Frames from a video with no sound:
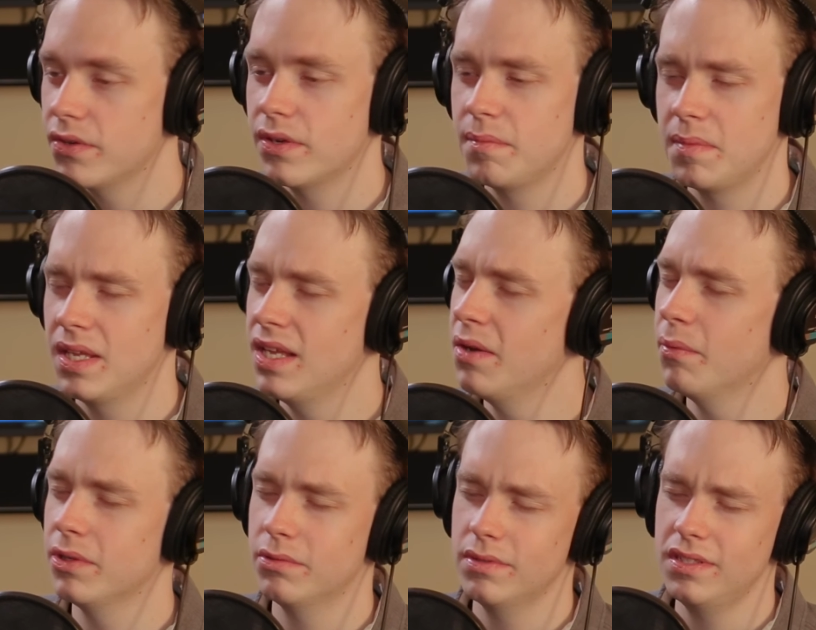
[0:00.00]
him,
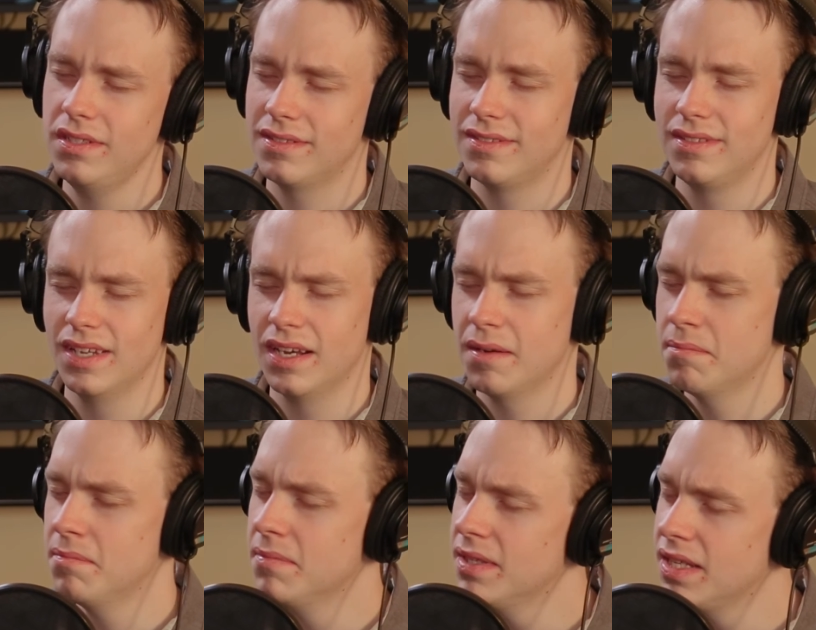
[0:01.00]
which was just
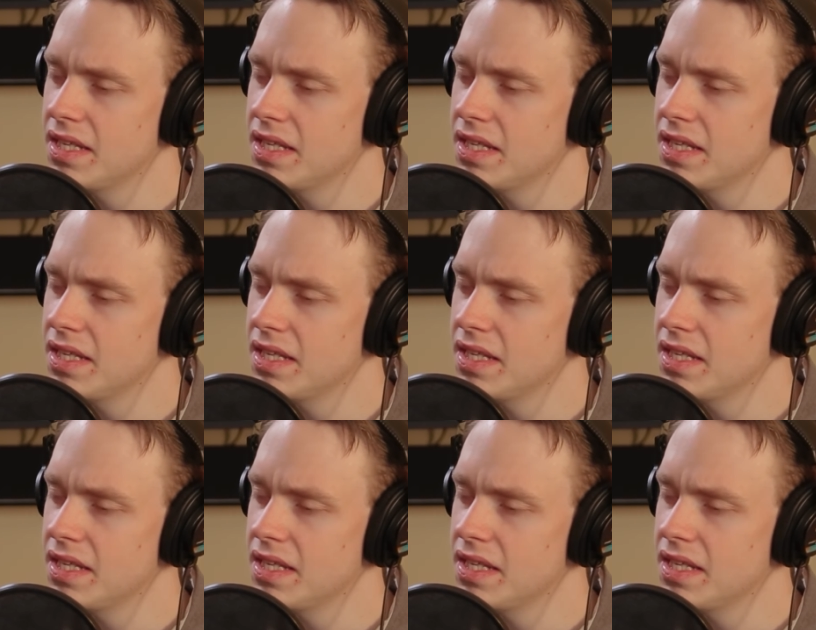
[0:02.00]
dumb.